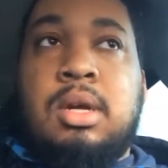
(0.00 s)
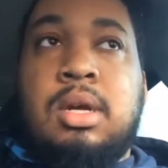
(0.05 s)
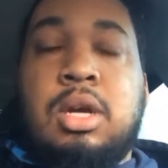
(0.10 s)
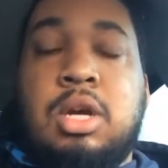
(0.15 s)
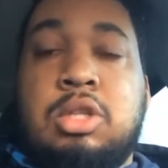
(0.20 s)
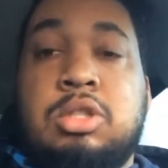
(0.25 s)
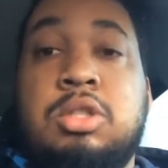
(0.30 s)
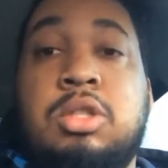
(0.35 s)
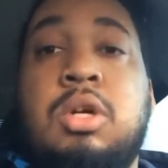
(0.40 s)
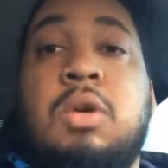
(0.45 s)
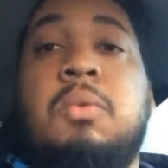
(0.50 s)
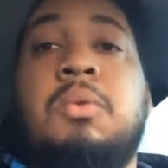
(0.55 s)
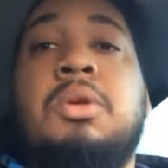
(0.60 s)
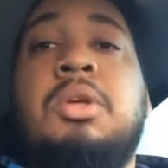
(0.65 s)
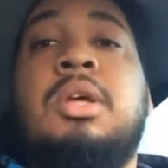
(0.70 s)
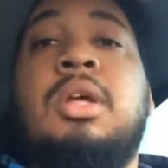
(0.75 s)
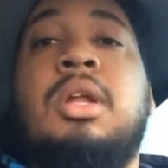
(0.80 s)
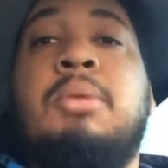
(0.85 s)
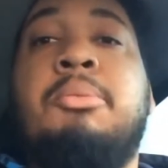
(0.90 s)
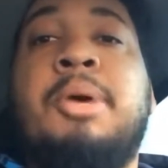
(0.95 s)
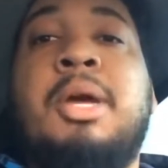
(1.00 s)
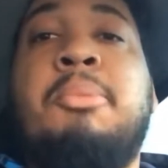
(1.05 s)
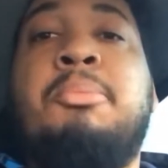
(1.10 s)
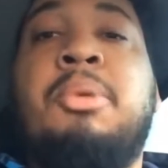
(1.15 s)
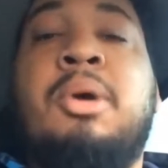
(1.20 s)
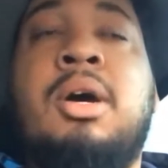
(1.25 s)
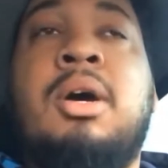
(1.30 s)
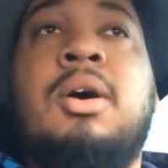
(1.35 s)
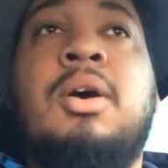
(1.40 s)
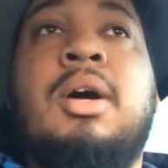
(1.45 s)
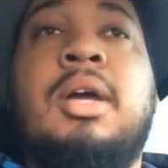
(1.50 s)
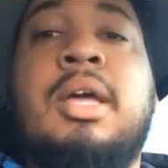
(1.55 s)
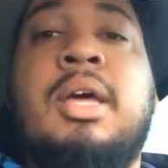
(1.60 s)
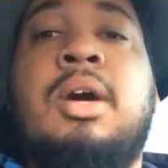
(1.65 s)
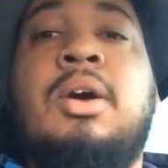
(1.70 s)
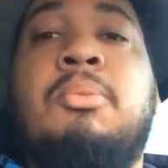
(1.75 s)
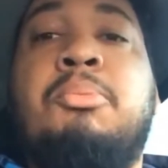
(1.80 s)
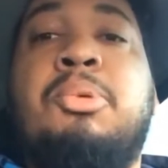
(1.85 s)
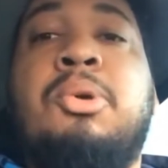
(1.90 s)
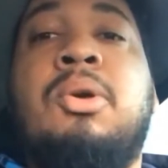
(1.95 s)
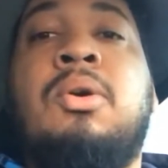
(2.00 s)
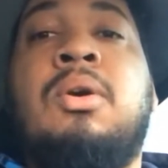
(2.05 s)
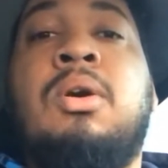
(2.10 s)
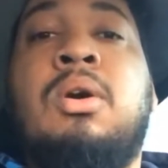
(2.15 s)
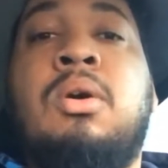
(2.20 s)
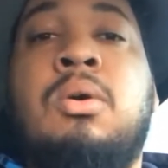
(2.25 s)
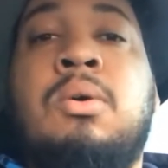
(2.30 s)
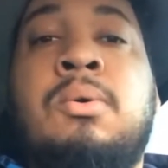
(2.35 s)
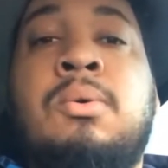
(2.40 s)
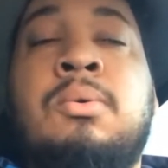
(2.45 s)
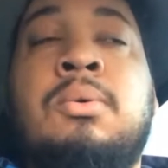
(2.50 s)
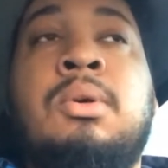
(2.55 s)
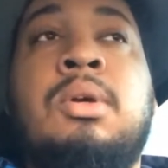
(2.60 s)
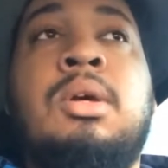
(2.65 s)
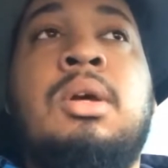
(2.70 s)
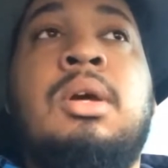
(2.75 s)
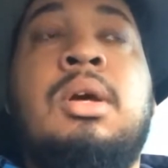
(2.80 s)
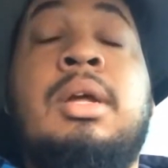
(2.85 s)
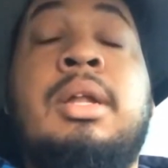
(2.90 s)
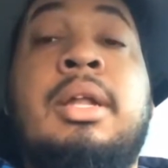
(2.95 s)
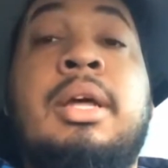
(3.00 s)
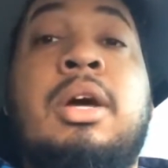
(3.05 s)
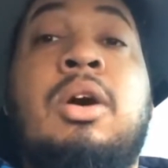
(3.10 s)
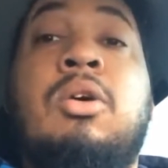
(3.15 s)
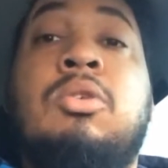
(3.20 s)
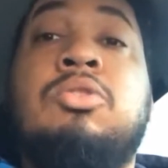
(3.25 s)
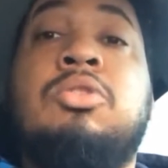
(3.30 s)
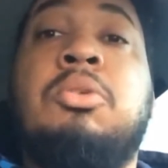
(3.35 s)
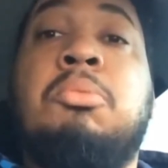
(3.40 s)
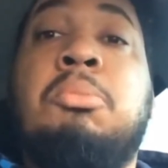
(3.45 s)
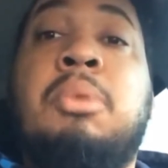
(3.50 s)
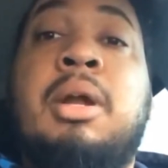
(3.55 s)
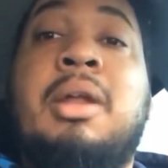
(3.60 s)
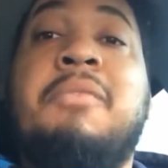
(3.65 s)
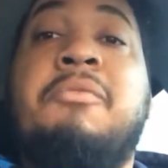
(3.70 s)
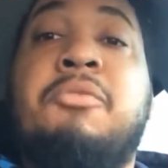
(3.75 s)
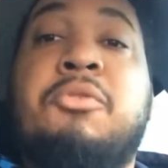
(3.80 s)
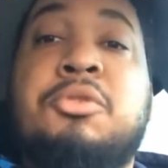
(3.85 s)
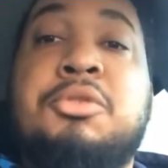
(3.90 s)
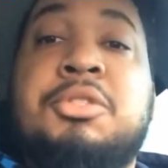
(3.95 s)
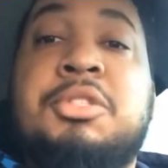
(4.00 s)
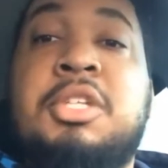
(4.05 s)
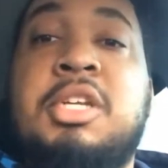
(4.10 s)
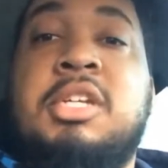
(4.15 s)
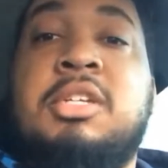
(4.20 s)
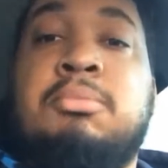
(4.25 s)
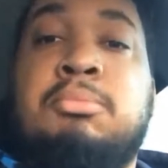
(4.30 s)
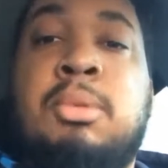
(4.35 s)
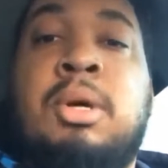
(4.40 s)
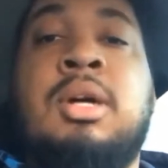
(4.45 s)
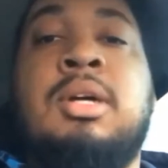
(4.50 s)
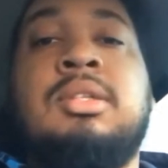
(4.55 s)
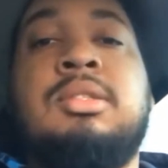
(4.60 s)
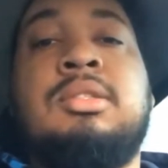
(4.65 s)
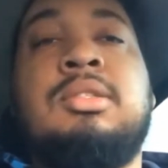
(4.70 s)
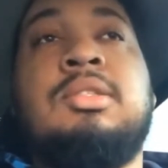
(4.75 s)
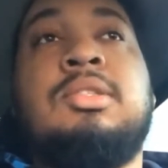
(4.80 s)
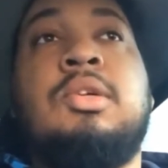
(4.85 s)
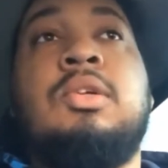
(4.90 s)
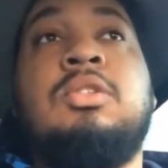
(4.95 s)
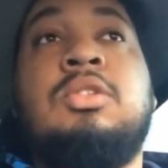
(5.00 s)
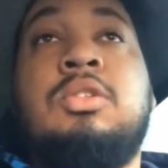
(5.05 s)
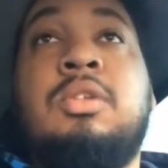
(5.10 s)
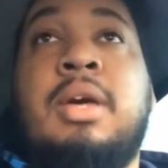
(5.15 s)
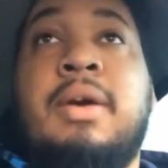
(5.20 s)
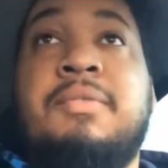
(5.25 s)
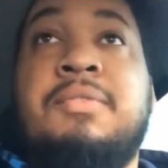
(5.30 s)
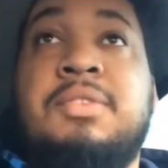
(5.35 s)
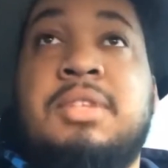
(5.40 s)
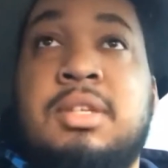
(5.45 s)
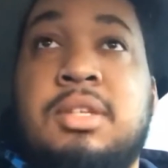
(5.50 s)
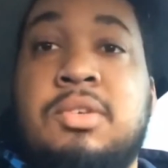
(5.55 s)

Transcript: Because when you get a PayPal account put on hold, they hold your money for 6 months. So you have